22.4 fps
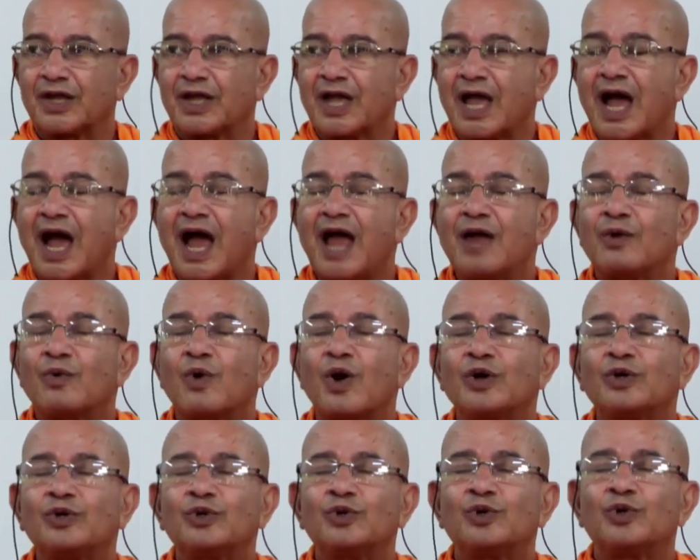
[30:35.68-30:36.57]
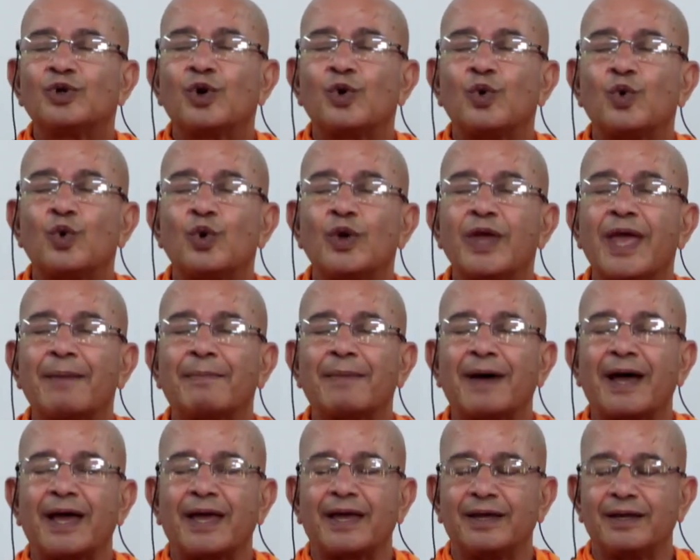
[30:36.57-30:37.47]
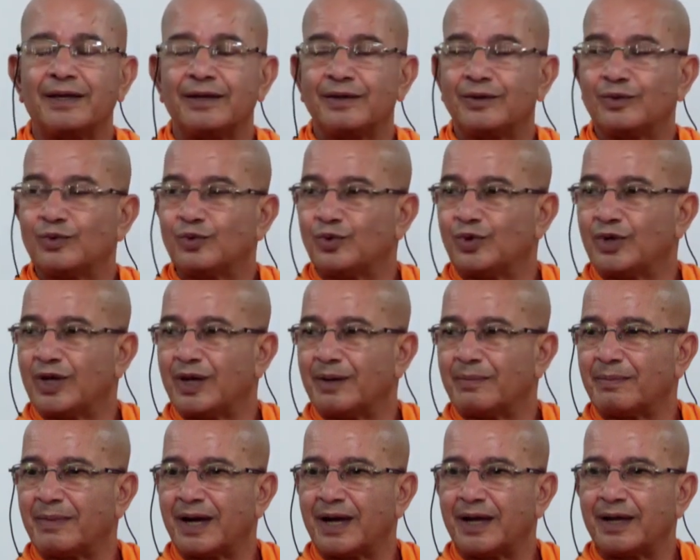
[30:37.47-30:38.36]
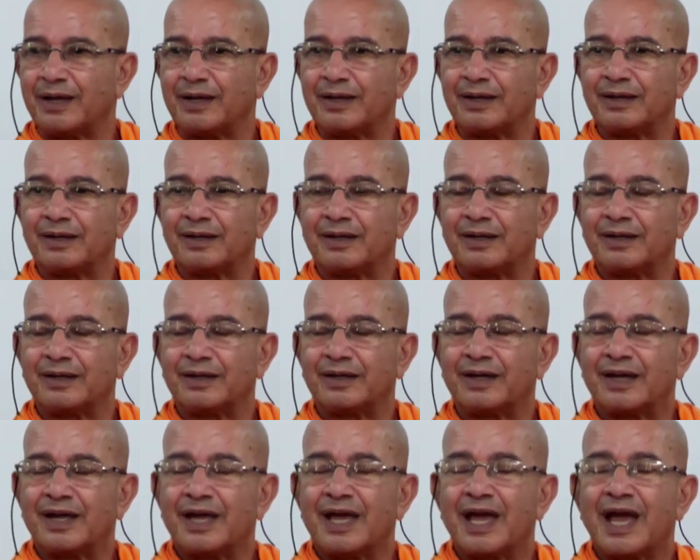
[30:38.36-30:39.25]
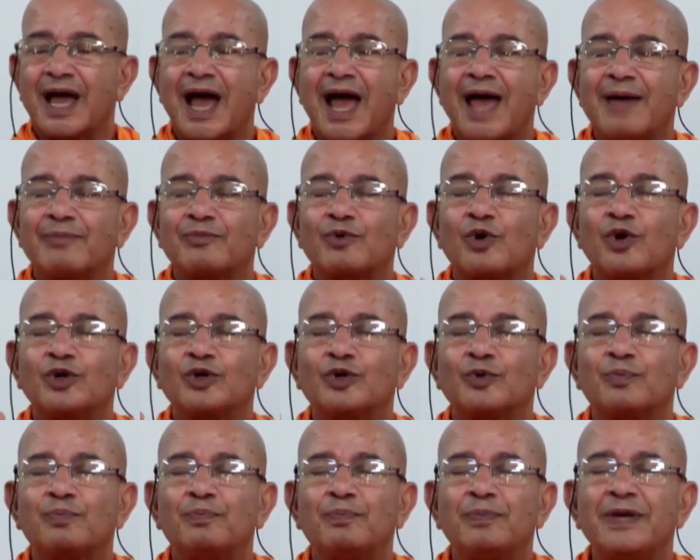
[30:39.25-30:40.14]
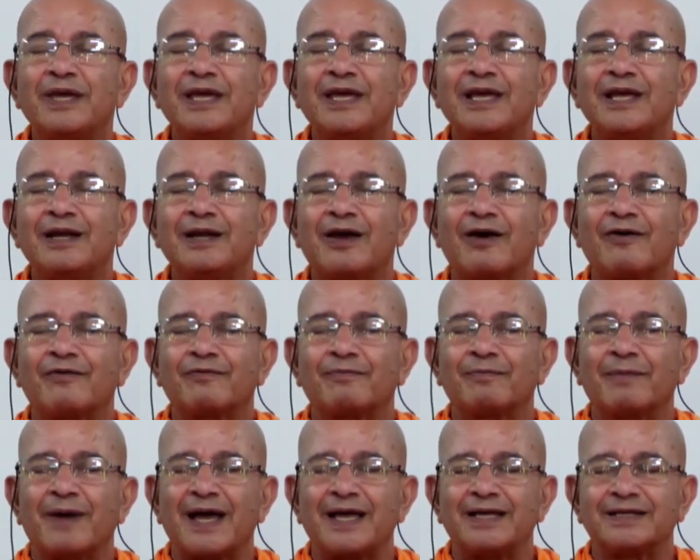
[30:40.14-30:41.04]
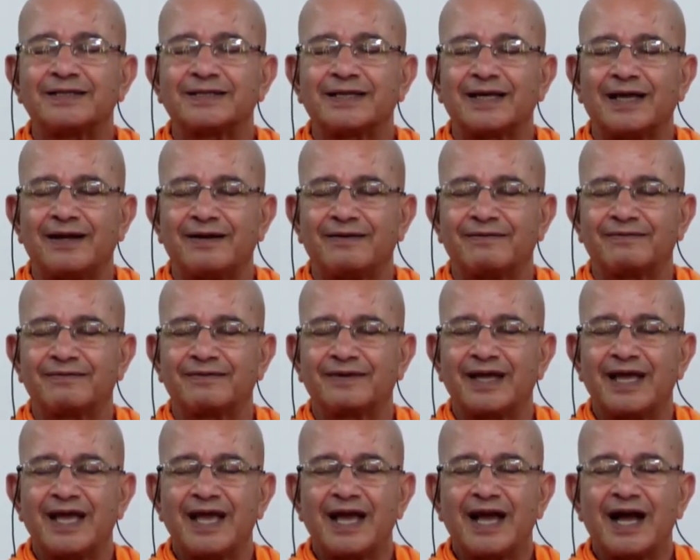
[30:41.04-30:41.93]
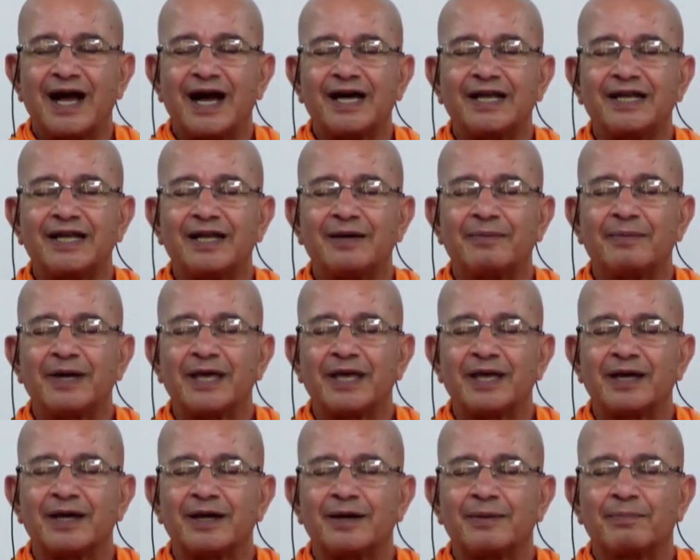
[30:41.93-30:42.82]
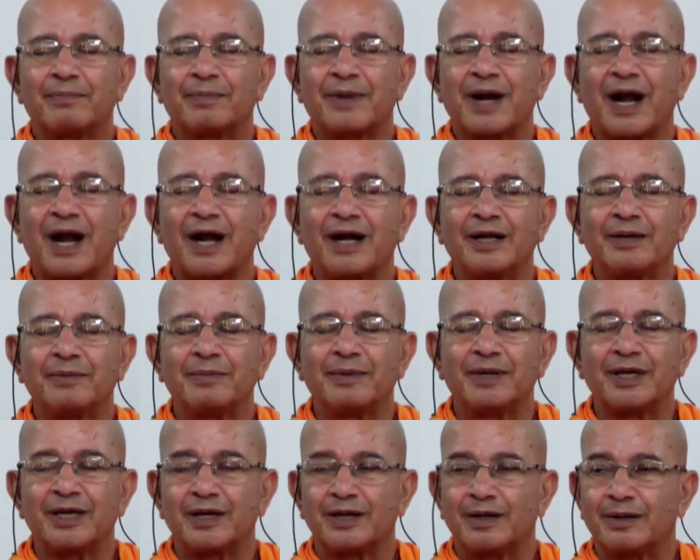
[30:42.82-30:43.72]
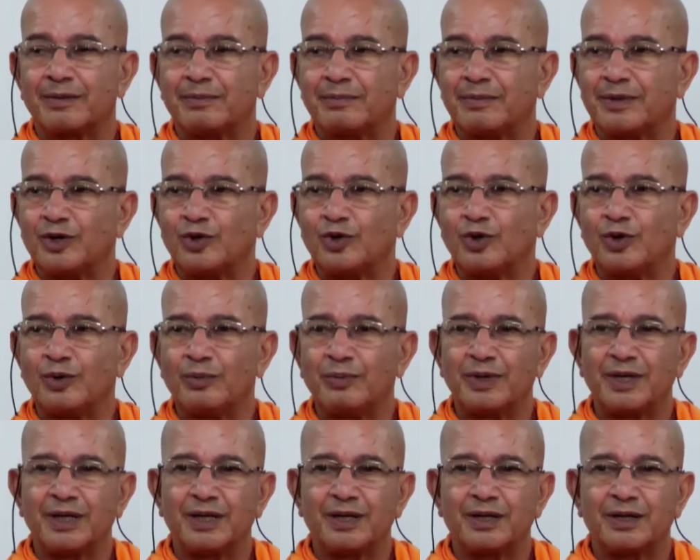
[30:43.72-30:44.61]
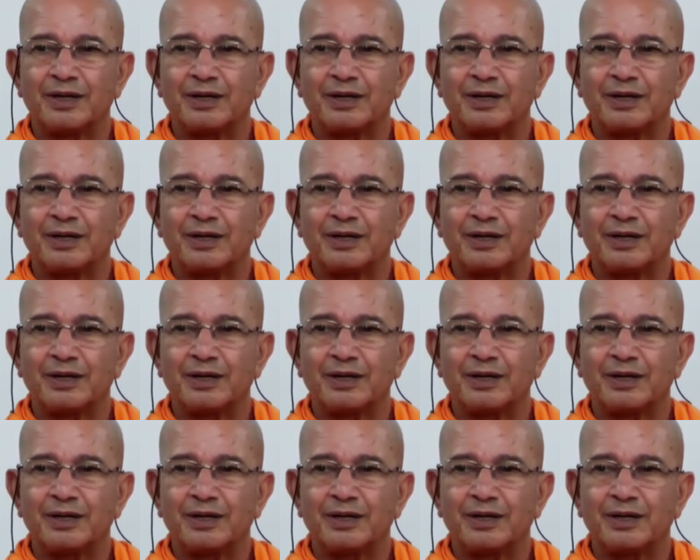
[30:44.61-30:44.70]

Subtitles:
I want to know, who am I? Who am I? I am going to peel off myself. Annamaya, Pranamaya, Manomaya.